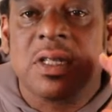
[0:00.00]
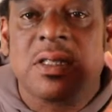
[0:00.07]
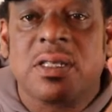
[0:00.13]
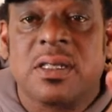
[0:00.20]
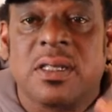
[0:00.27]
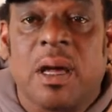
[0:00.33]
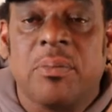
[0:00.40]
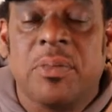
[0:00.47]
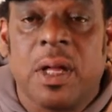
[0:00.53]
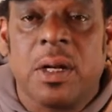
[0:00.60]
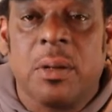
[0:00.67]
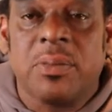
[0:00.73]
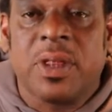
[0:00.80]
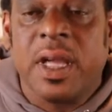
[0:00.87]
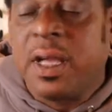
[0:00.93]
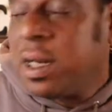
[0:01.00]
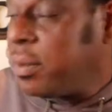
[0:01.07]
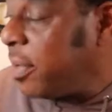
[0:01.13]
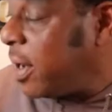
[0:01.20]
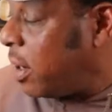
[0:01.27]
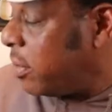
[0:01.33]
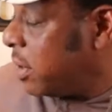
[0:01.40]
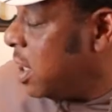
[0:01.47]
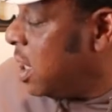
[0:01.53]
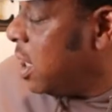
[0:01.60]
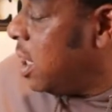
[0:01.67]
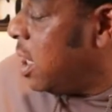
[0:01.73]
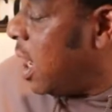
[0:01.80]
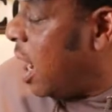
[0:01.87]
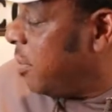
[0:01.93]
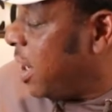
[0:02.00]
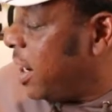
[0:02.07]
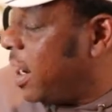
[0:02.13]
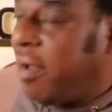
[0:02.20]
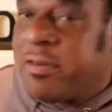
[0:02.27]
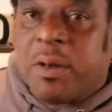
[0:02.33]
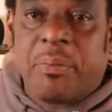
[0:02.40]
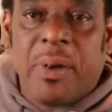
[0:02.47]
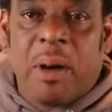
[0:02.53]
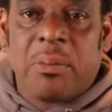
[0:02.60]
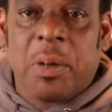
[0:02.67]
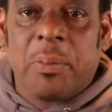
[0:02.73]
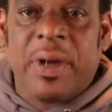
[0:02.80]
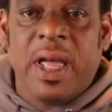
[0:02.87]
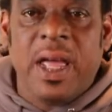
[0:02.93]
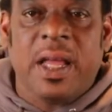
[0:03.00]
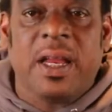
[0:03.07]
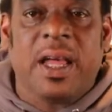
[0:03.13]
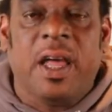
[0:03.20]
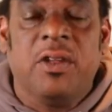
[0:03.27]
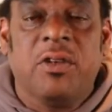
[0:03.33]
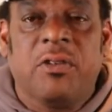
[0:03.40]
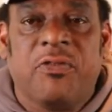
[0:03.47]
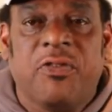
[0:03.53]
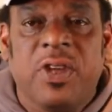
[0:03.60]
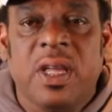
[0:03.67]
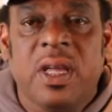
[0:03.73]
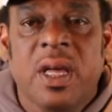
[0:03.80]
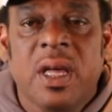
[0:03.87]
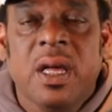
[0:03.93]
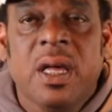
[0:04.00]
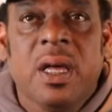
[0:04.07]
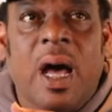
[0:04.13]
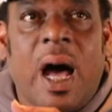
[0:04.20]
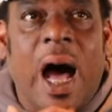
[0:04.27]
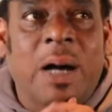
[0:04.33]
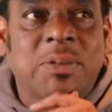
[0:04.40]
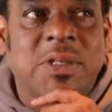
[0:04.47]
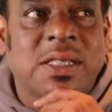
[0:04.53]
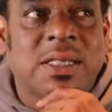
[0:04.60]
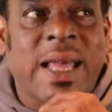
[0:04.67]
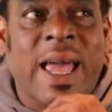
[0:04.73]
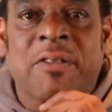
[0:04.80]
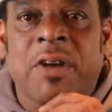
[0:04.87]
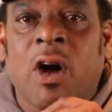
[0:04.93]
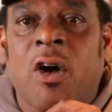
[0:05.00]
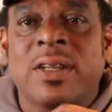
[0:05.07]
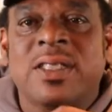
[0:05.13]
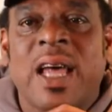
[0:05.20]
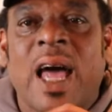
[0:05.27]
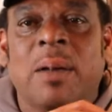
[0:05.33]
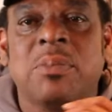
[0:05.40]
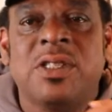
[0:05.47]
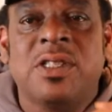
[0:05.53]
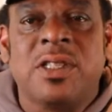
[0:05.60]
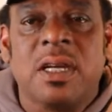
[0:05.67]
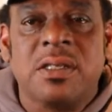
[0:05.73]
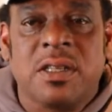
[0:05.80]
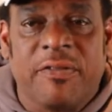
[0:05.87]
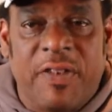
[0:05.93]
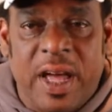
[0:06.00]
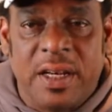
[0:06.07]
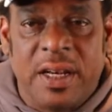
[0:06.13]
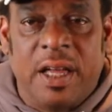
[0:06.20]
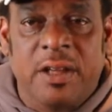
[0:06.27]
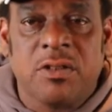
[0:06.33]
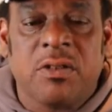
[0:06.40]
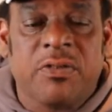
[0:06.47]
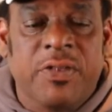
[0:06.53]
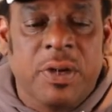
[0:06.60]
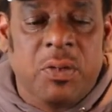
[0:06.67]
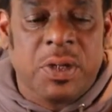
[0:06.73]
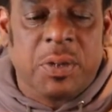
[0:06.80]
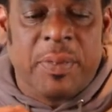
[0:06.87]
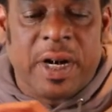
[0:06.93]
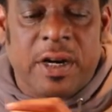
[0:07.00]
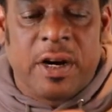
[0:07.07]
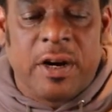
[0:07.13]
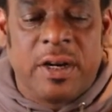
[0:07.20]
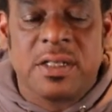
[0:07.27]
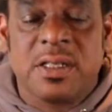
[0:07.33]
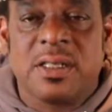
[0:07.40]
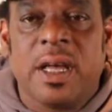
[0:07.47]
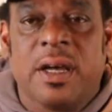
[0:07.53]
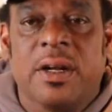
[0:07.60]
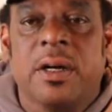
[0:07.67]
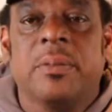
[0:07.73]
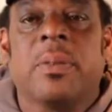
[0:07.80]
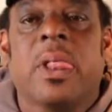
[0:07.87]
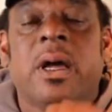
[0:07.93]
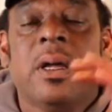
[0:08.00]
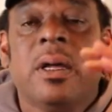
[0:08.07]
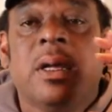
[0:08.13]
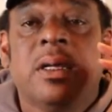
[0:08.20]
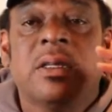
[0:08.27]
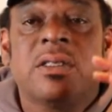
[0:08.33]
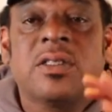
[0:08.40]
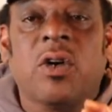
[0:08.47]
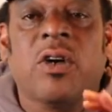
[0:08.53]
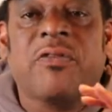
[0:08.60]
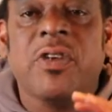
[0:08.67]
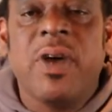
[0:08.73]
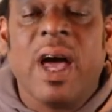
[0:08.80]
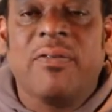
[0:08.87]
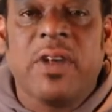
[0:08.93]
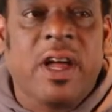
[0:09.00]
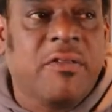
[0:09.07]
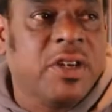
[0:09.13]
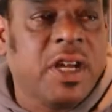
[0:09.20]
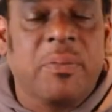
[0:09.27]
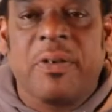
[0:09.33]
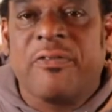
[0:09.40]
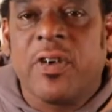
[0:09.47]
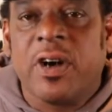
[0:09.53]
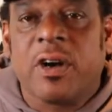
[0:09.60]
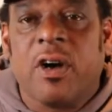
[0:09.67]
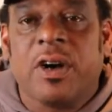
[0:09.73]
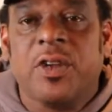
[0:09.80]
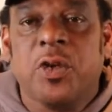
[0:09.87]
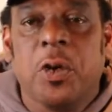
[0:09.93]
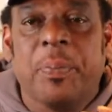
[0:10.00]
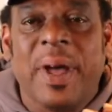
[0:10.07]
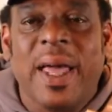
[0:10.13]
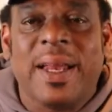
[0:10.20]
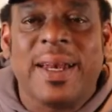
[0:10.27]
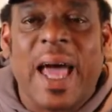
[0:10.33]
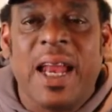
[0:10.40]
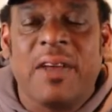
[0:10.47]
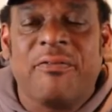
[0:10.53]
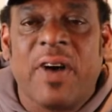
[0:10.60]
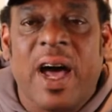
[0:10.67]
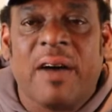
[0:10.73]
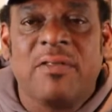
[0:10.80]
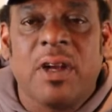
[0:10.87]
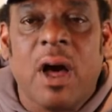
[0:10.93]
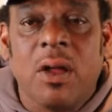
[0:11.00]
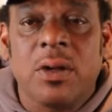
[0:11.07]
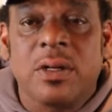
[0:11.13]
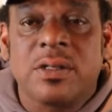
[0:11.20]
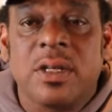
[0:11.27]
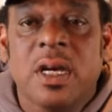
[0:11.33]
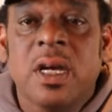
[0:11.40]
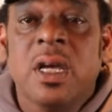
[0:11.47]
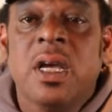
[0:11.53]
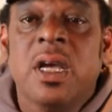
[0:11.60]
because this is something that I'm thinking about. I'm not having a problem paying the annual fee. I'm just having a hard time justifying the annual fee with my current setup. So if you have the Everyday Preferred card and you're paying $95,